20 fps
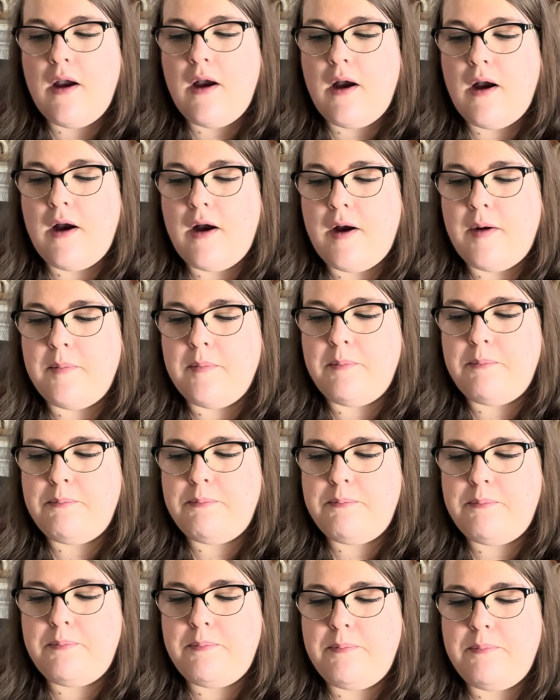Um,
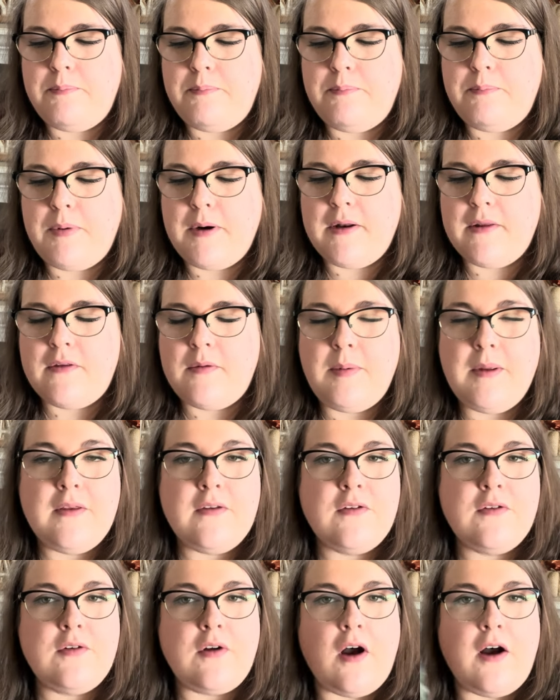but it's a bit
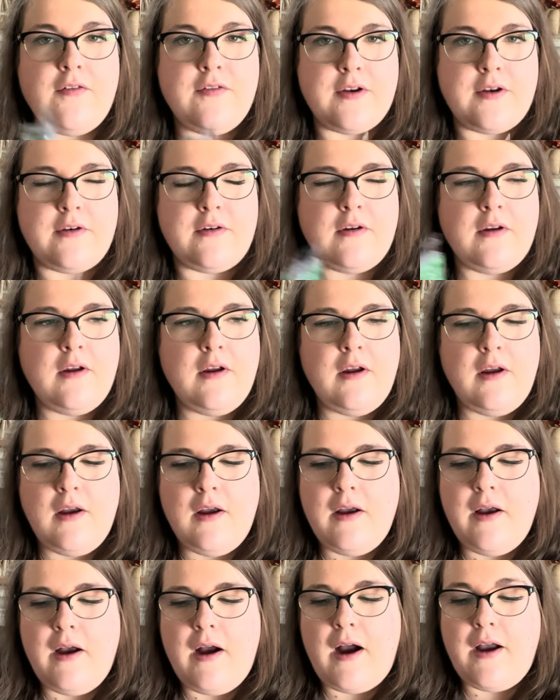softened.
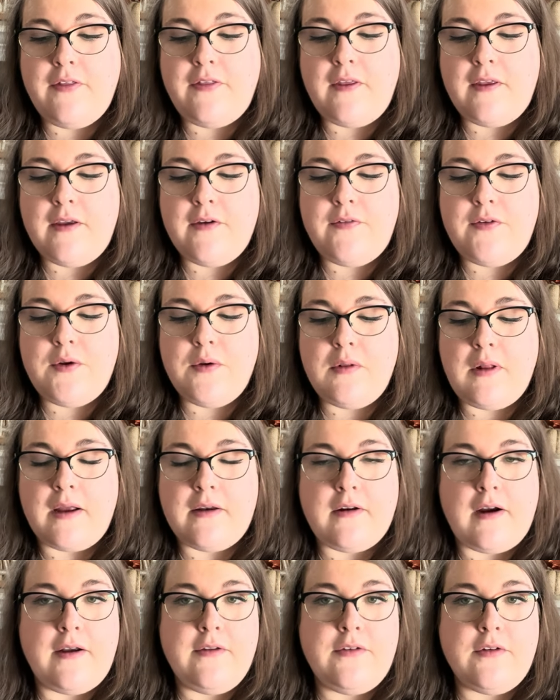I think if you
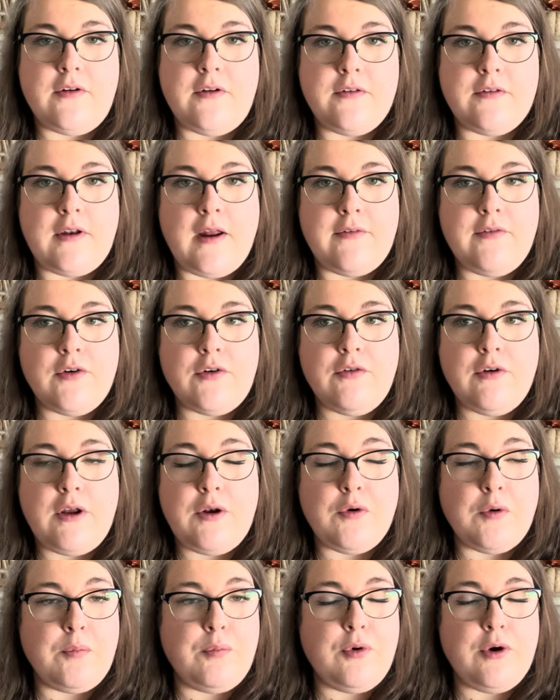liked icicles and evergreen
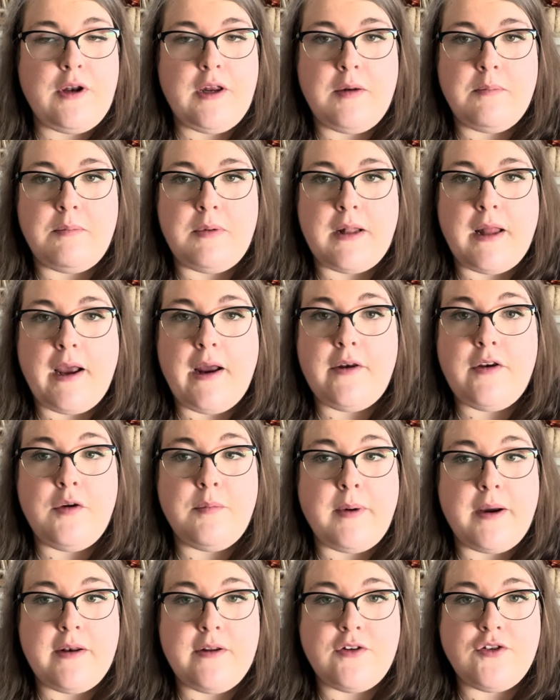or pretty and plaid, you
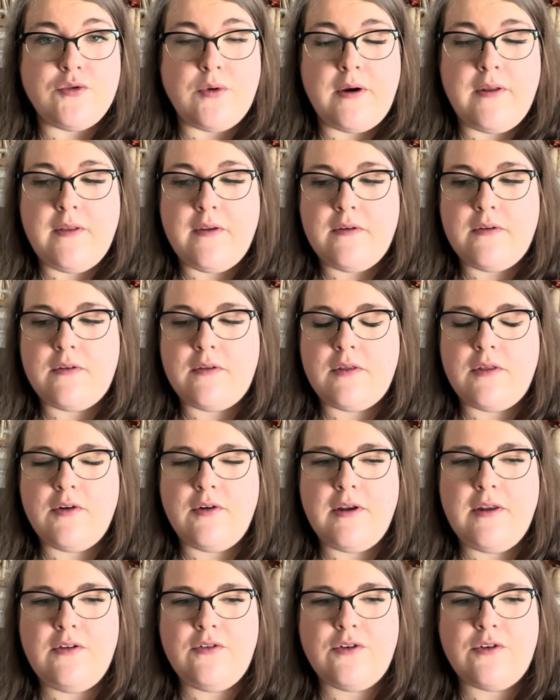might enjoy this. There
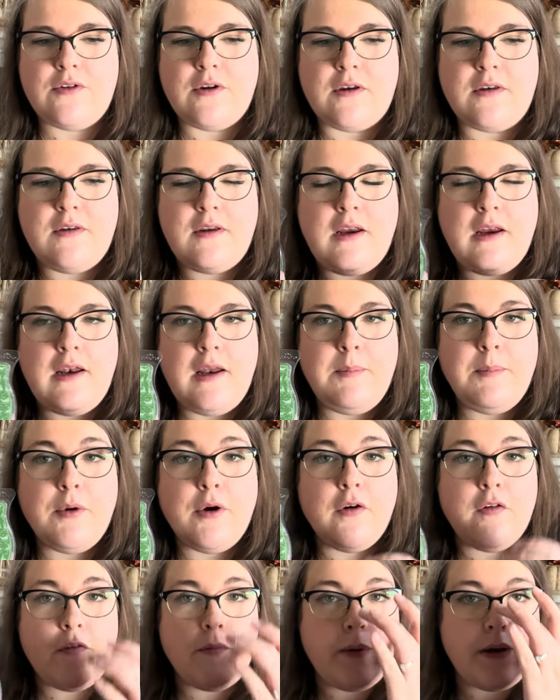is just a teeny
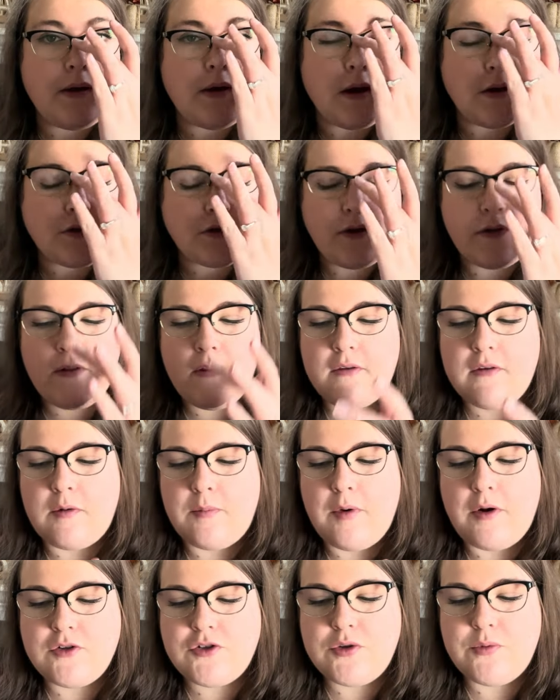perfumy touch to this. I'm
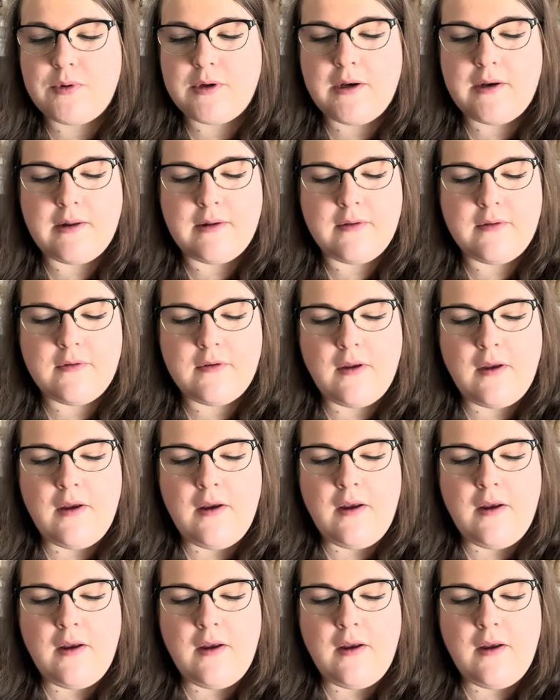not sure what it is.